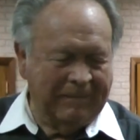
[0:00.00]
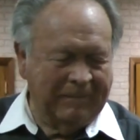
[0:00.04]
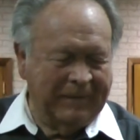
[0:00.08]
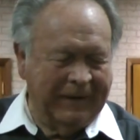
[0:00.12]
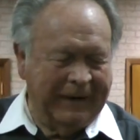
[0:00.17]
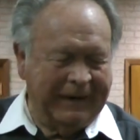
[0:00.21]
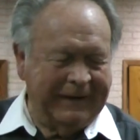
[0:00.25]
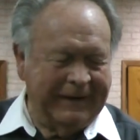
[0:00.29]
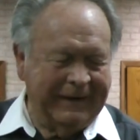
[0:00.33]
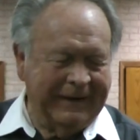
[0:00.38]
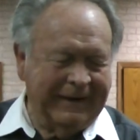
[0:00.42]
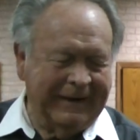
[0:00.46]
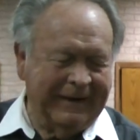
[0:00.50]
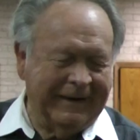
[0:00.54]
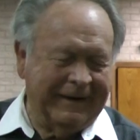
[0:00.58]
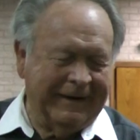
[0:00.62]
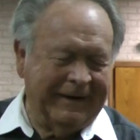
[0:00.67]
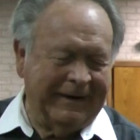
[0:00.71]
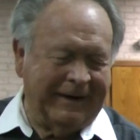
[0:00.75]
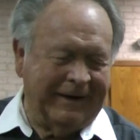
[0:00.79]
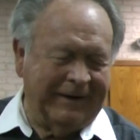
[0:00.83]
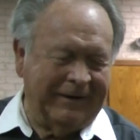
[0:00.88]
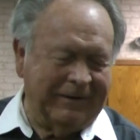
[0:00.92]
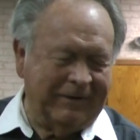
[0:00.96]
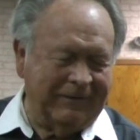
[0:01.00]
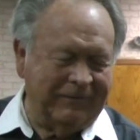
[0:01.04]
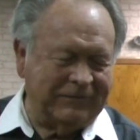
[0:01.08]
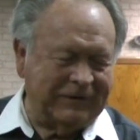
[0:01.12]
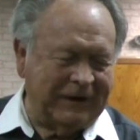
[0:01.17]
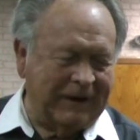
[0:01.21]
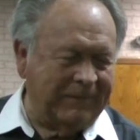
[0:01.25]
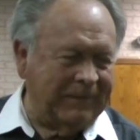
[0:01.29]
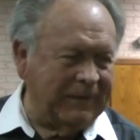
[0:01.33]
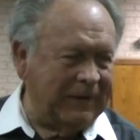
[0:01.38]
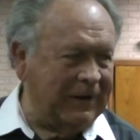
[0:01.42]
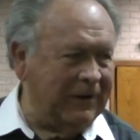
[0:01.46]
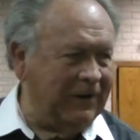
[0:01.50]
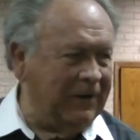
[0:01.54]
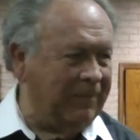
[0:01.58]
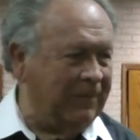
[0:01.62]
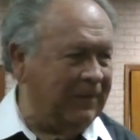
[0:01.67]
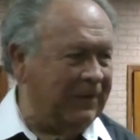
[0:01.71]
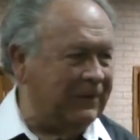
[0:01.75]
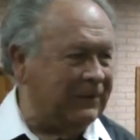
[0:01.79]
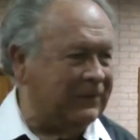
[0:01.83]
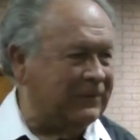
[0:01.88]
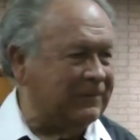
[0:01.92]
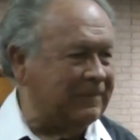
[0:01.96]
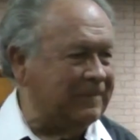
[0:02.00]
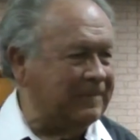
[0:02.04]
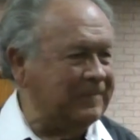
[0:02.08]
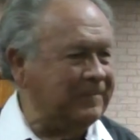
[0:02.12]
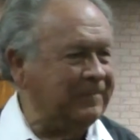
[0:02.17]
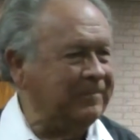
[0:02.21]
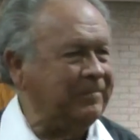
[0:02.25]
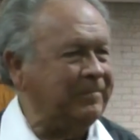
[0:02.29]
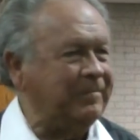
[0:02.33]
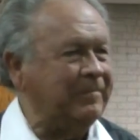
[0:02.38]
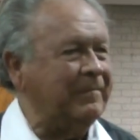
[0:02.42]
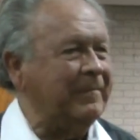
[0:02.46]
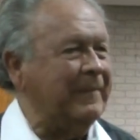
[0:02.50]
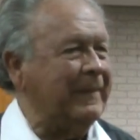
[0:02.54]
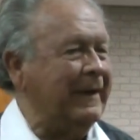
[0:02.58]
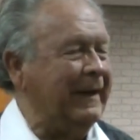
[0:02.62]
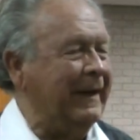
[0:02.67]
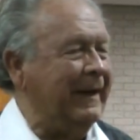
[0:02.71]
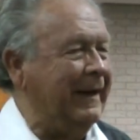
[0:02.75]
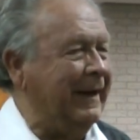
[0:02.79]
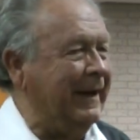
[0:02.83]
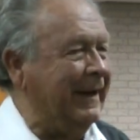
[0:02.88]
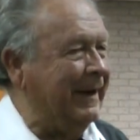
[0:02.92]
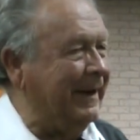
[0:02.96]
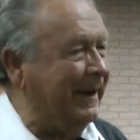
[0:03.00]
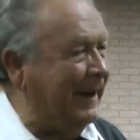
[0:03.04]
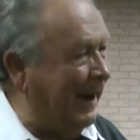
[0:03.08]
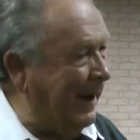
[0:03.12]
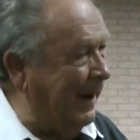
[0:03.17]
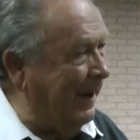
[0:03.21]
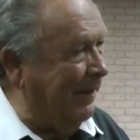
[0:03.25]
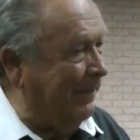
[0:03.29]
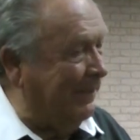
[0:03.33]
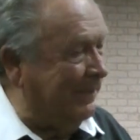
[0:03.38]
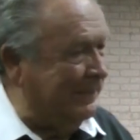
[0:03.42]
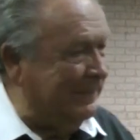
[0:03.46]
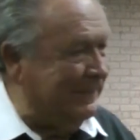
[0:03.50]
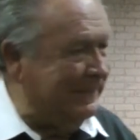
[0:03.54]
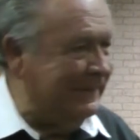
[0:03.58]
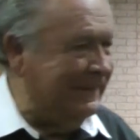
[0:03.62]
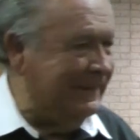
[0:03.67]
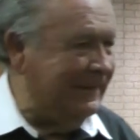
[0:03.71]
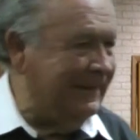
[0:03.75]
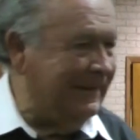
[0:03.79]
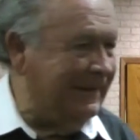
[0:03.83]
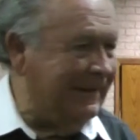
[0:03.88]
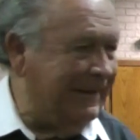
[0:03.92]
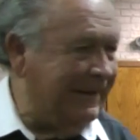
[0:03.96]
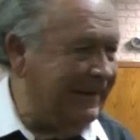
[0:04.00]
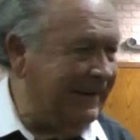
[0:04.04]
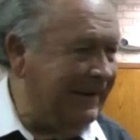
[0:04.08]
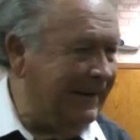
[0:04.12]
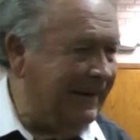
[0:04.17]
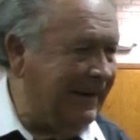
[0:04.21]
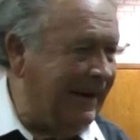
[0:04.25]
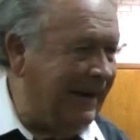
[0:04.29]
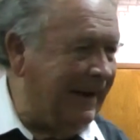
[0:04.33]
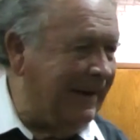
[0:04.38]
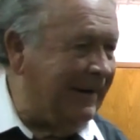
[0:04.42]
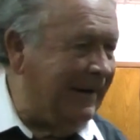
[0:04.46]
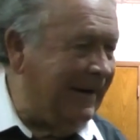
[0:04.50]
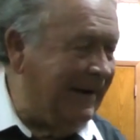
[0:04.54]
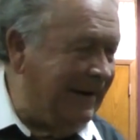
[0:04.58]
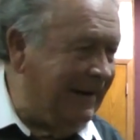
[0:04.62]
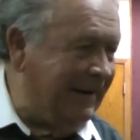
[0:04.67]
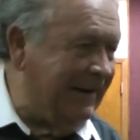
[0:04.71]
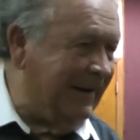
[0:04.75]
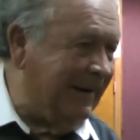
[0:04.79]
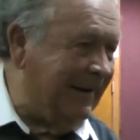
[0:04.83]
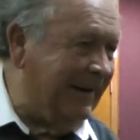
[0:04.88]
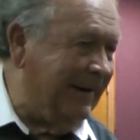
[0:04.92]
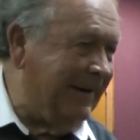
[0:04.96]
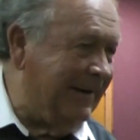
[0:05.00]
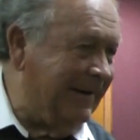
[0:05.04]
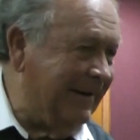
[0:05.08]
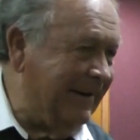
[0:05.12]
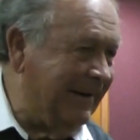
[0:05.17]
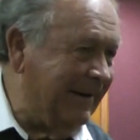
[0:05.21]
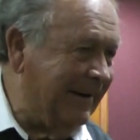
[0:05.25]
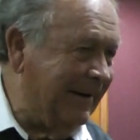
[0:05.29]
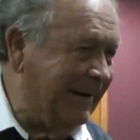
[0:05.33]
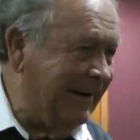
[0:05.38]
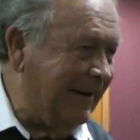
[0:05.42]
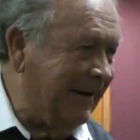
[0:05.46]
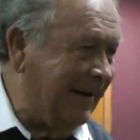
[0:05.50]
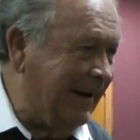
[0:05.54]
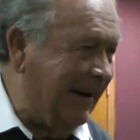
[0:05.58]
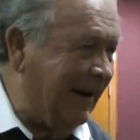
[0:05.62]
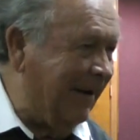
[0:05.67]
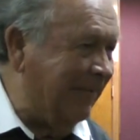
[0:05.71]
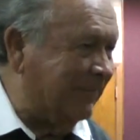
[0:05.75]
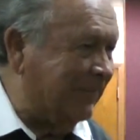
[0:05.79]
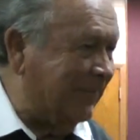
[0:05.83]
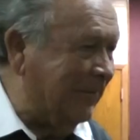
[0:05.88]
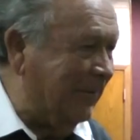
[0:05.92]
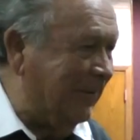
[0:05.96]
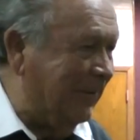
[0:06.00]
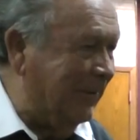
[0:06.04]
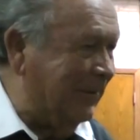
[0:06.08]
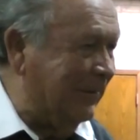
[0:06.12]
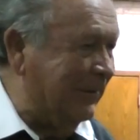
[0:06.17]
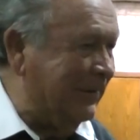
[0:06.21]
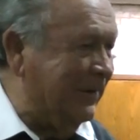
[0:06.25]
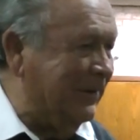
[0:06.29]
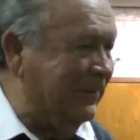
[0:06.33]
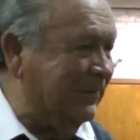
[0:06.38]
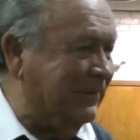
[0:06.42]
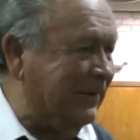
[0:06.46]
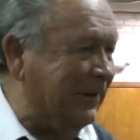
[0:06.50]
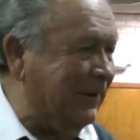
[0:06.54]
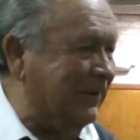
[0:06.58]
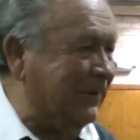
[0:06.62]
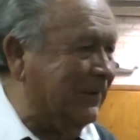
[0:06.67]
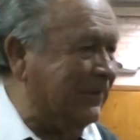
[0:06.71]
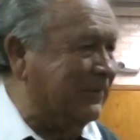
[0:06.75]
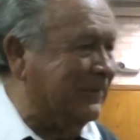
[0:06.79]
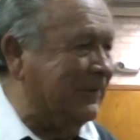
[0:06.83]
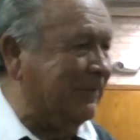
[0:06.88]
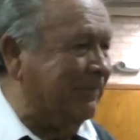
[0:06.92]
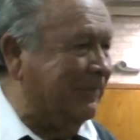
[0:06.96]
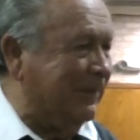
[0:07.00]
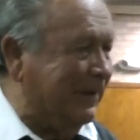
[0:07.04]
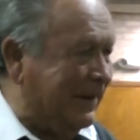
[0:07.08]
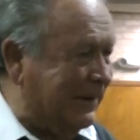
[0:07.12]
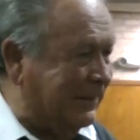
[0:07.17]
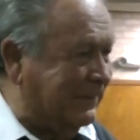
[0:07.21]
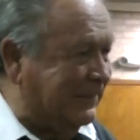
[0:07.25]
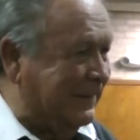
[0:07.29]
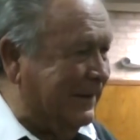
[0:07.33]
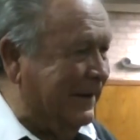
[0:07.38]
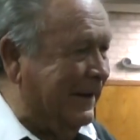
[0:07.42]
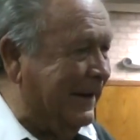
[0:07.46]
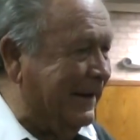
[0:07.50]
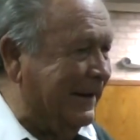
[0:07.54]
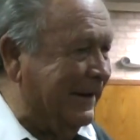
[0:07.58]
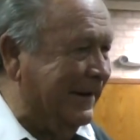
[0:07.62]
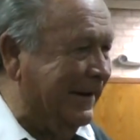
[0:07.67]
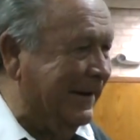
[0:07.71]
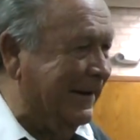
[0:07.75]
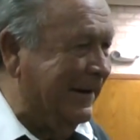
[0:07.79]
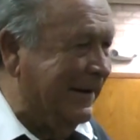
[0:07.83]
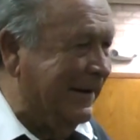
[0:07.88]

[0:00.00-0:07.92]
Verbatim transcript: but uh, of something humorous. Now, at 80, after all these years of listening